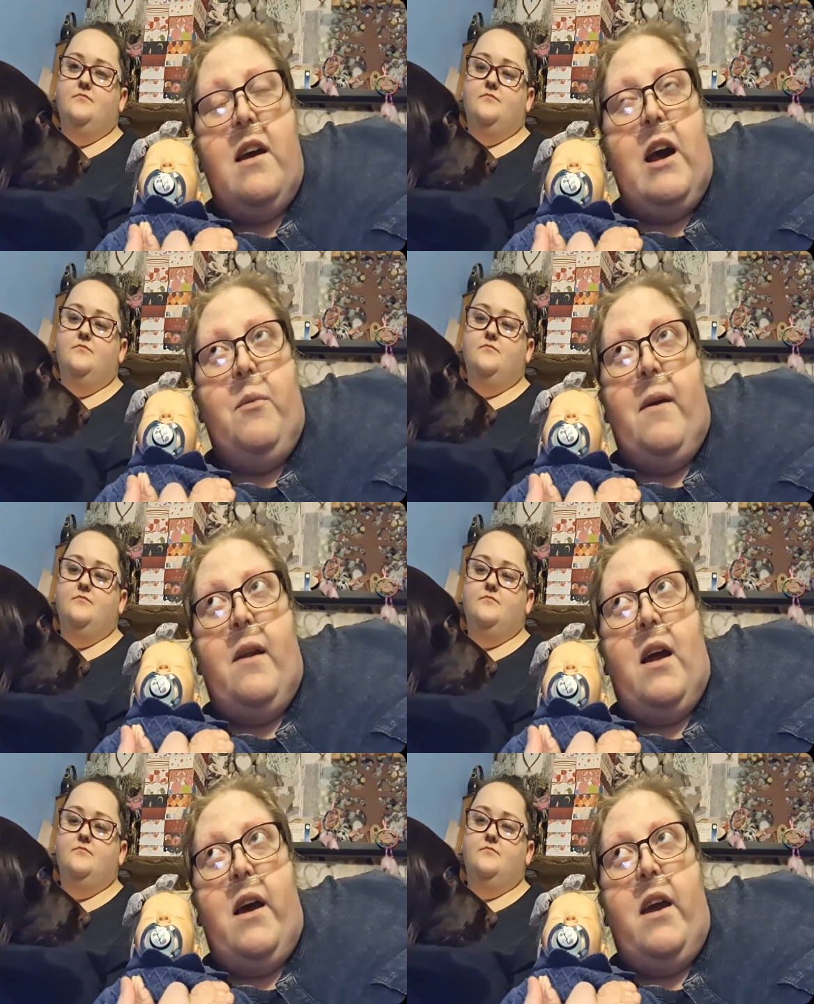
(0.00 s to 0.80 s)
Speaker 1: and we are
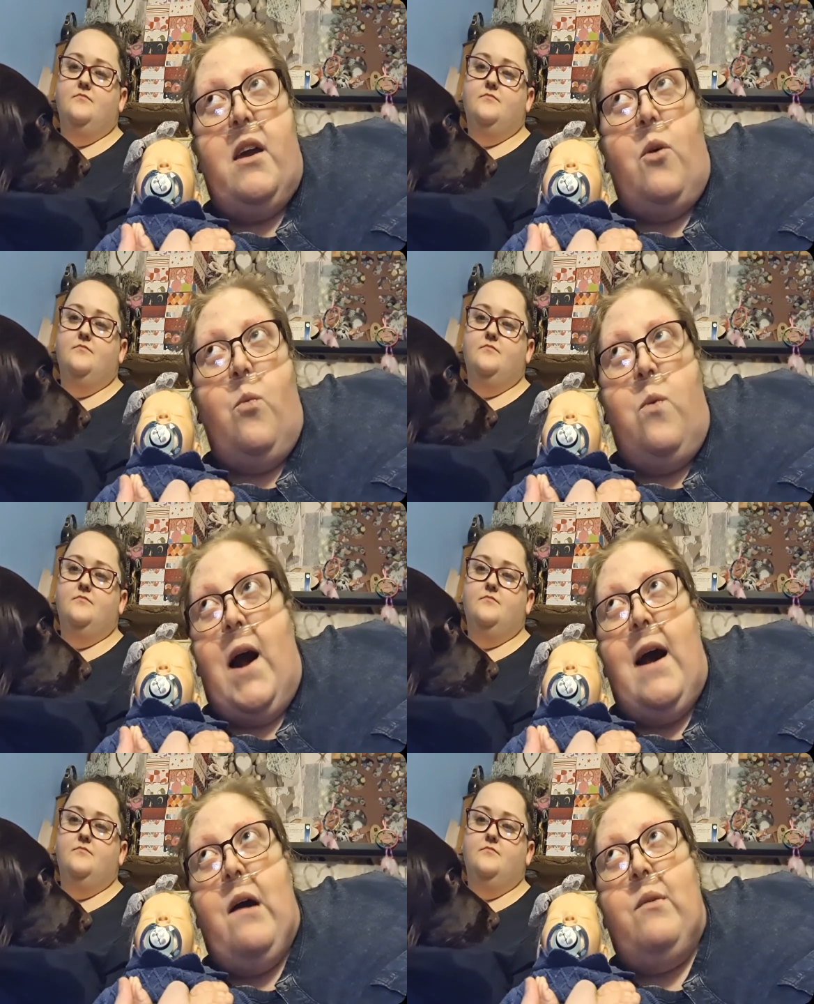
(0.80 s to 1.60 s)
like
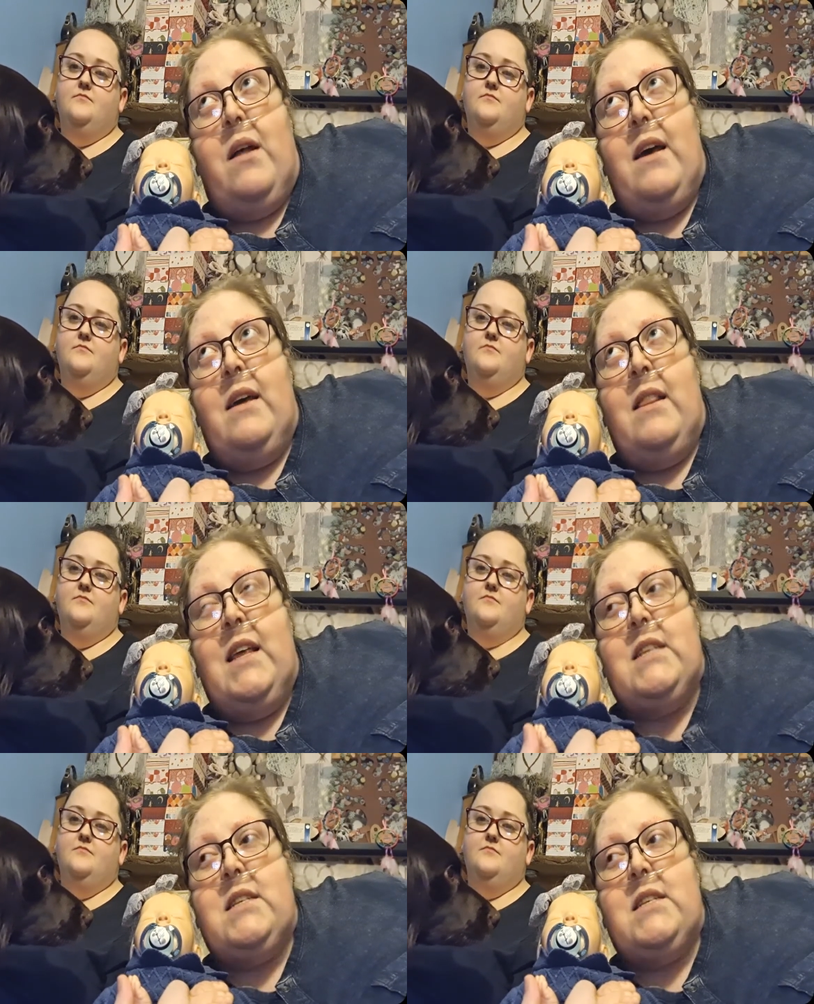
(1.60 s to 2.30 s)
wow like this